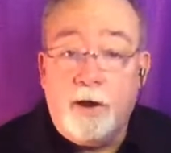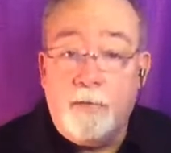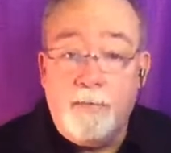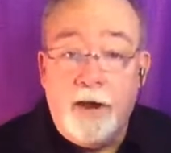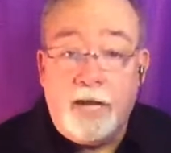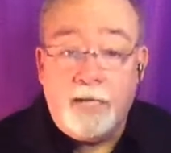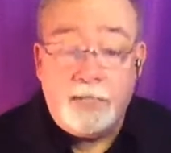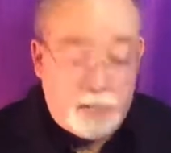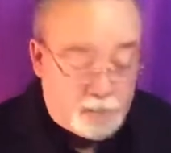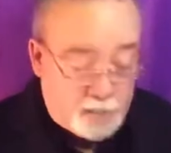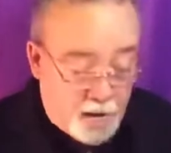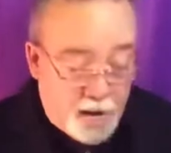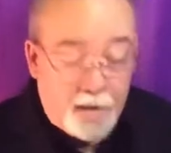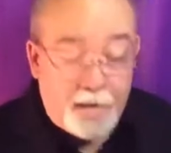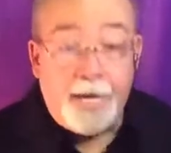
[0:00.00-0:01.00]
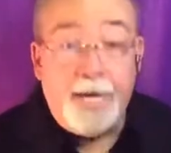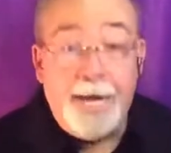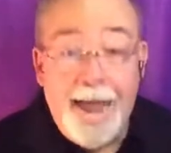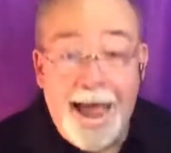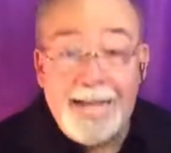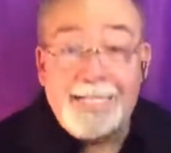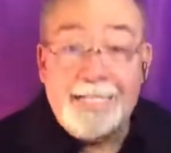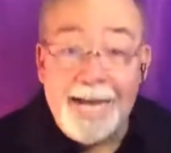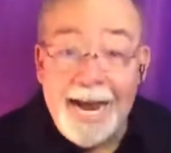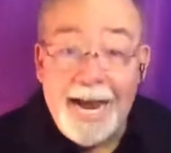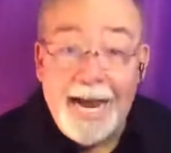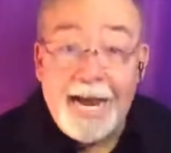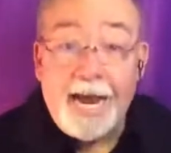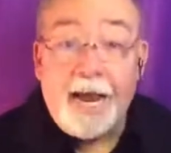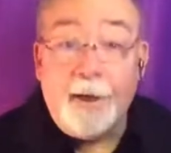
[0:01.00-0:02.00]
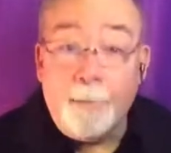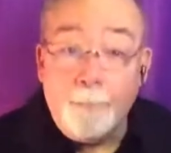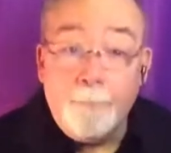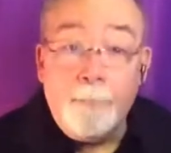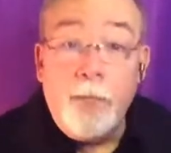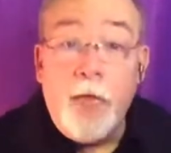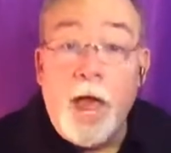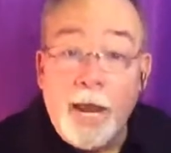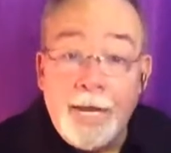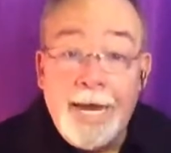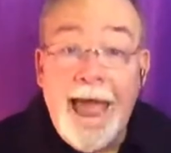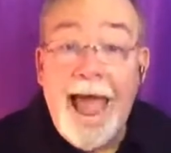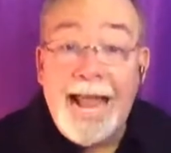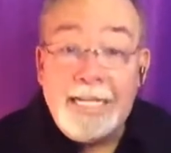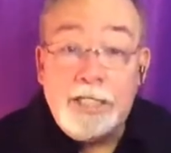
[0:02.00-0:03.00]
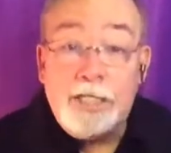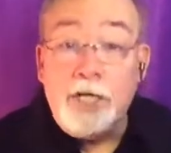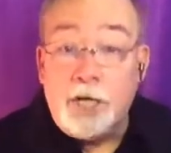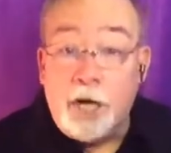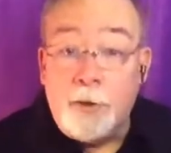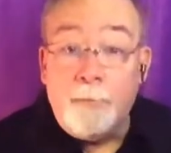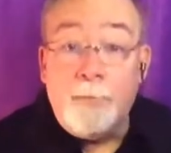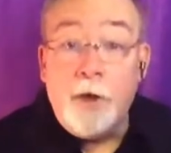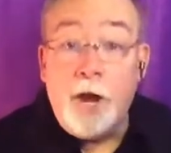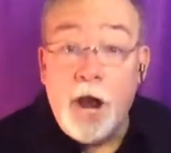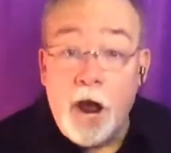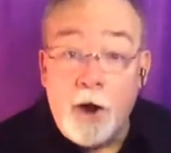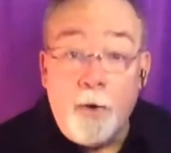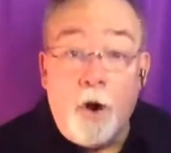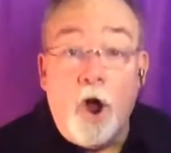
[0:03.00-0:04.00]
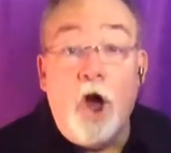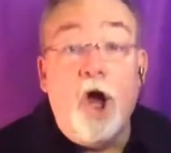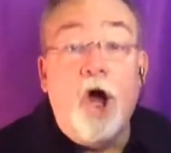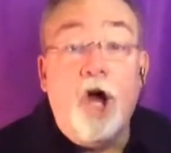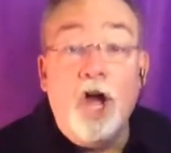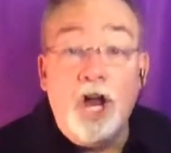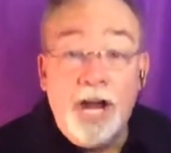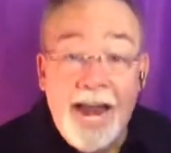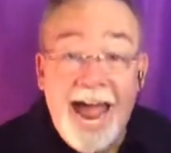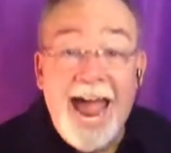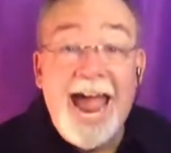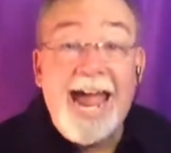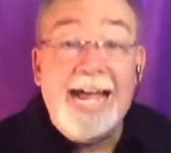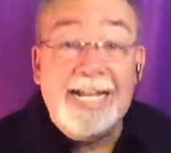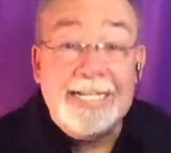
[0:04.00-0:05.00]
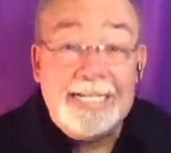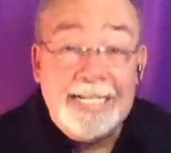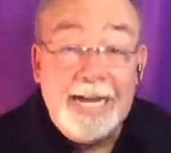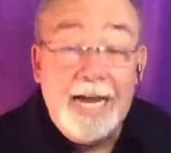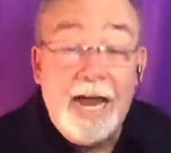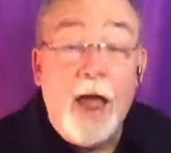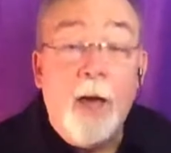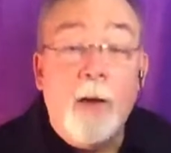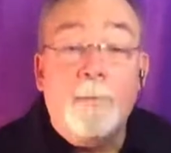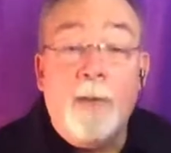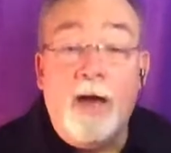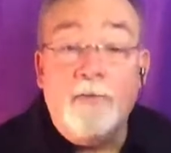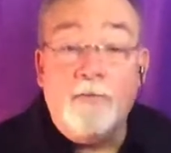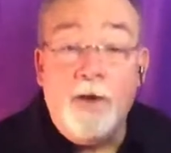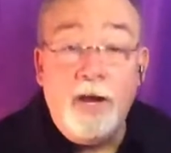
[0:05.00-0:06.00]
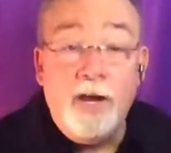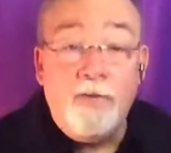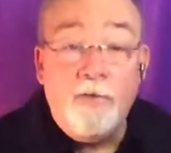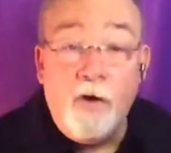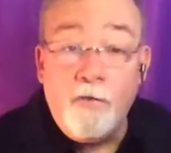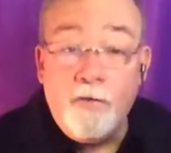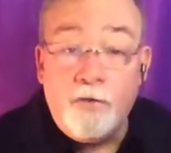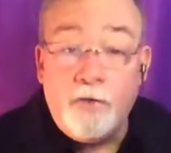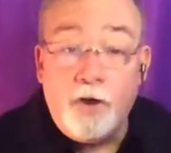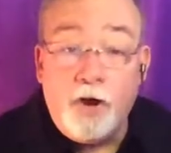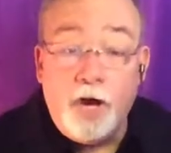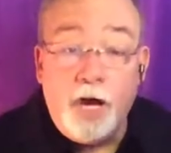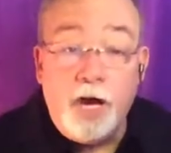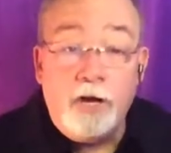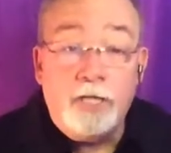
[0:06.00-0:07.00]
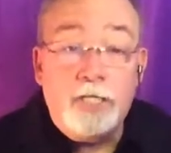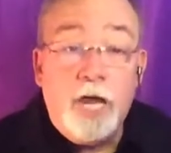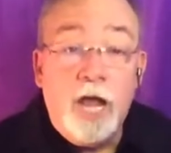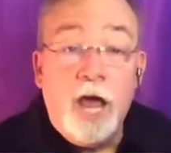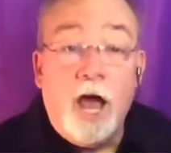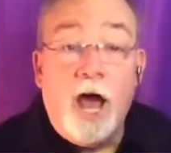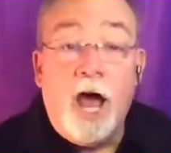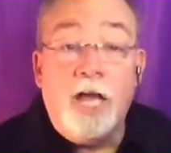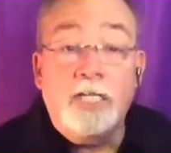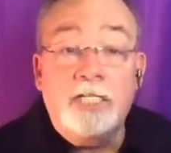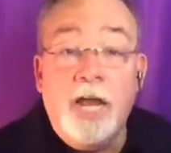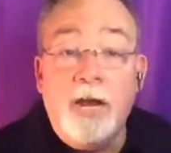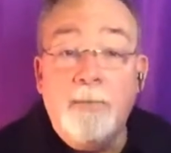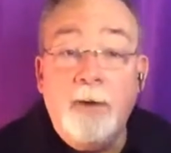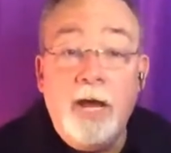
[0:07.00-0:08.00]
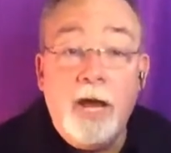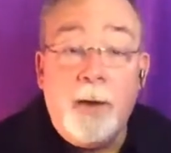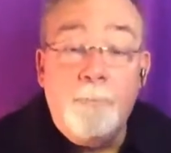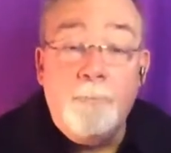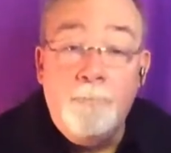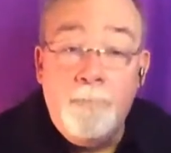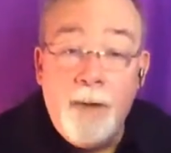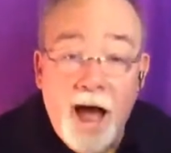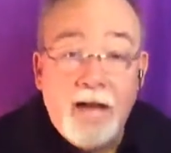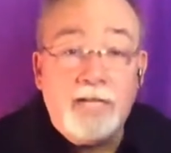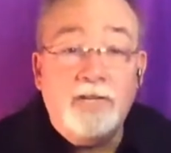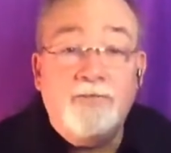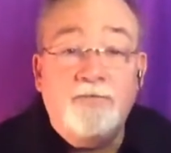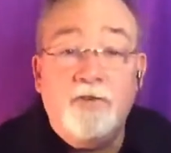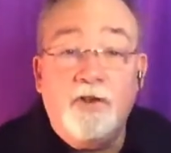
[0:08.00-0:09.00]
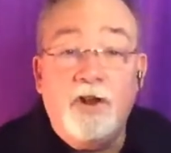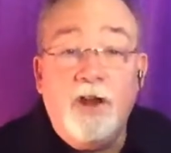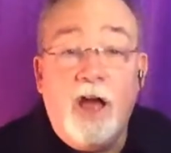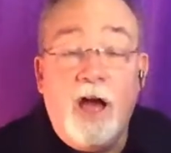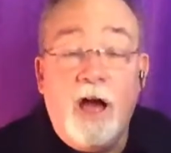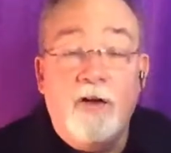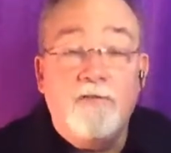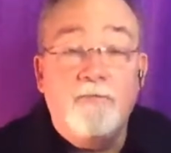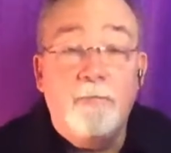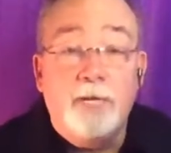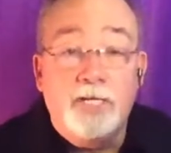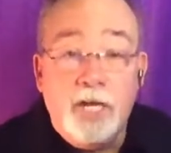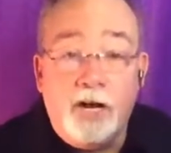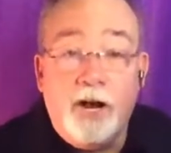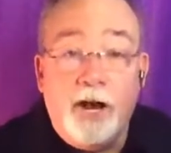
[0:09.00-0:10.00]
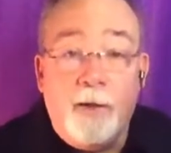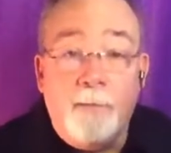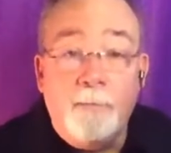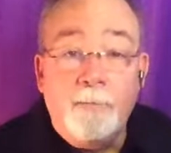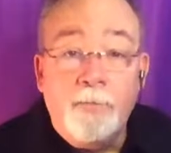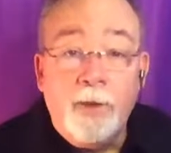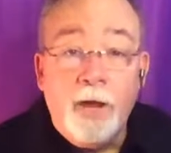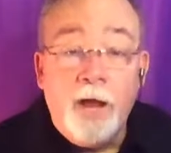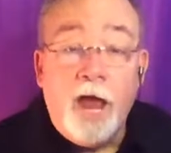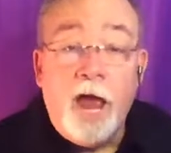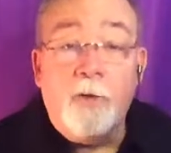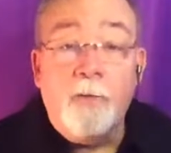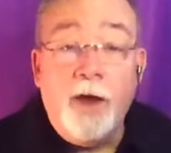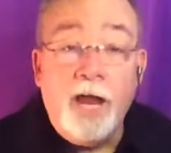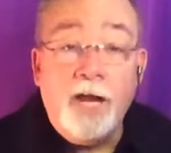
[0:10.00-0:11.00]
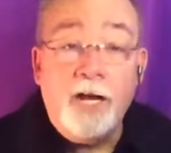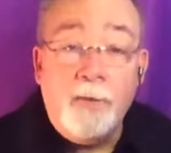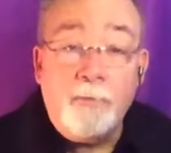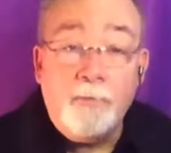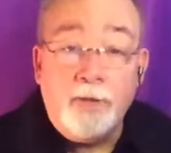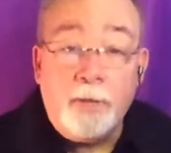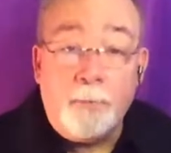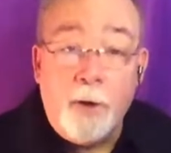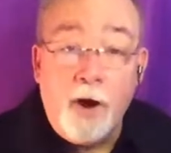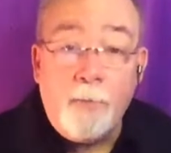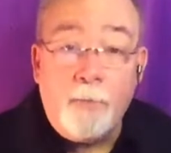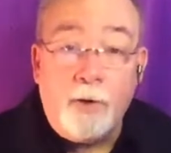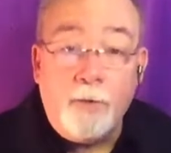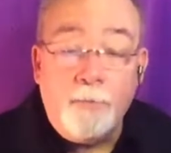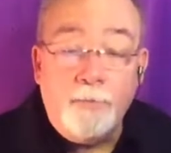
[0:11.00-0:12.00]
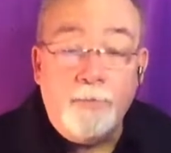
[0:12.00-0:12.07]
Nancy Timpanero, Nancy, my friend of over 30 years, sent me a box full of material, and we ended up with the purple,